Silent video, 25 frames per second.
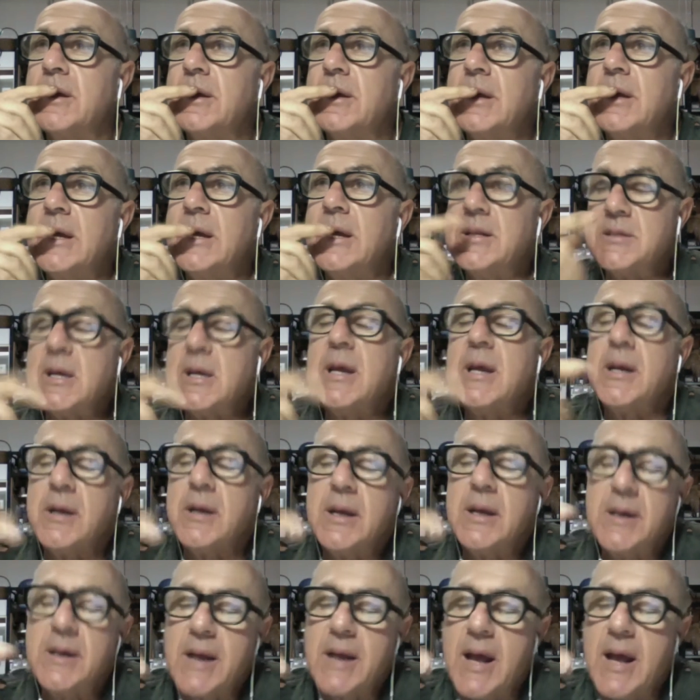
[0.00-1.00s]

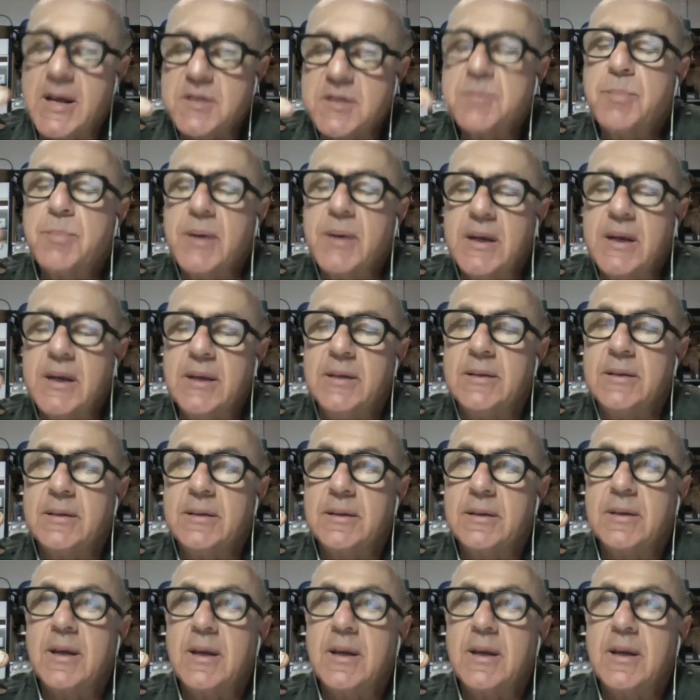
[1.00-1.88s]
it has been,